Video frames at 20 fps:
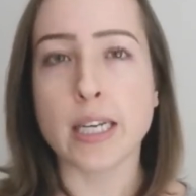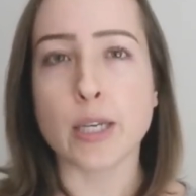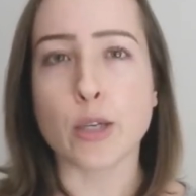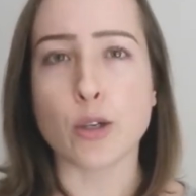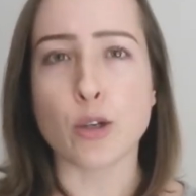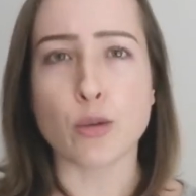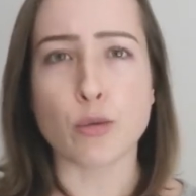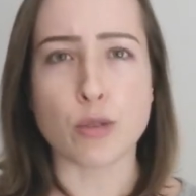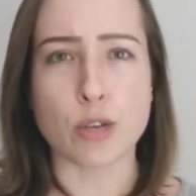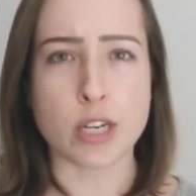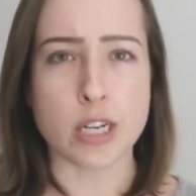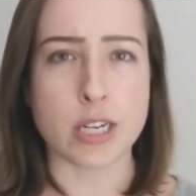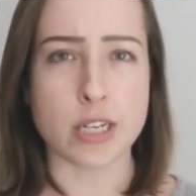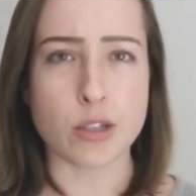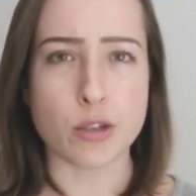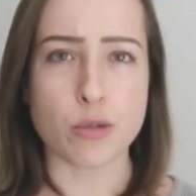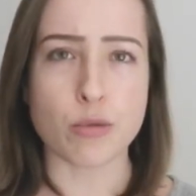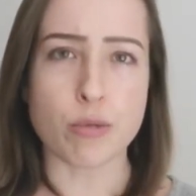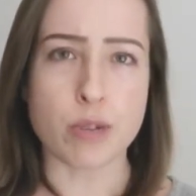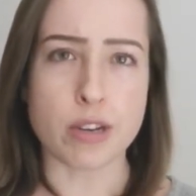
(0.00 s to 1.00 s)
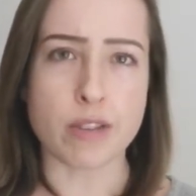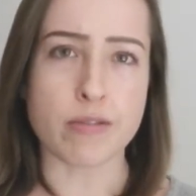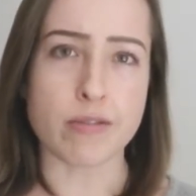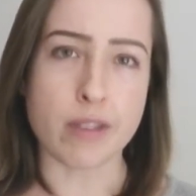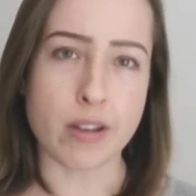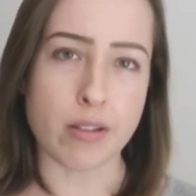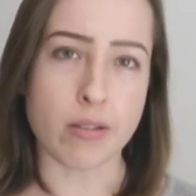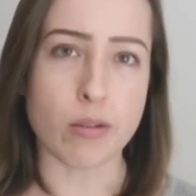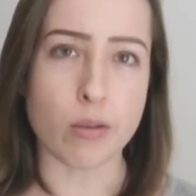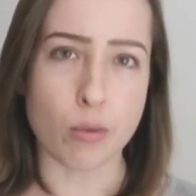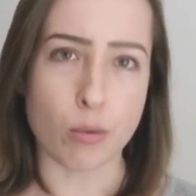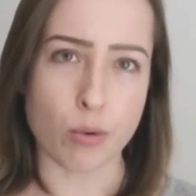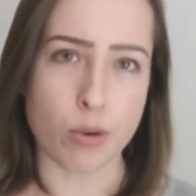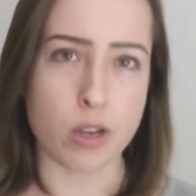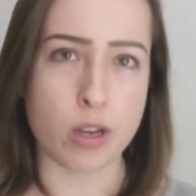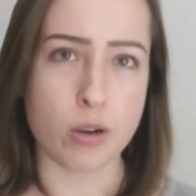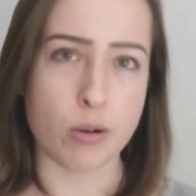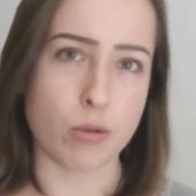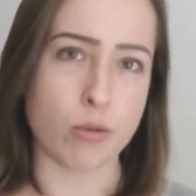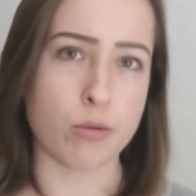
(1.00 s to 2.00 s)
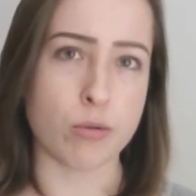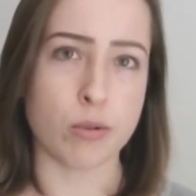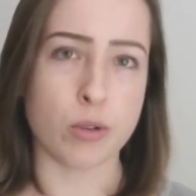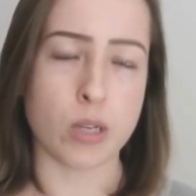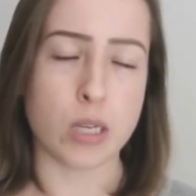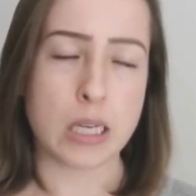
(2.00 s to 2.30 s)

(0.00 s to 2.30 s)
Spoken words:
You don't need to reinvent the wheel.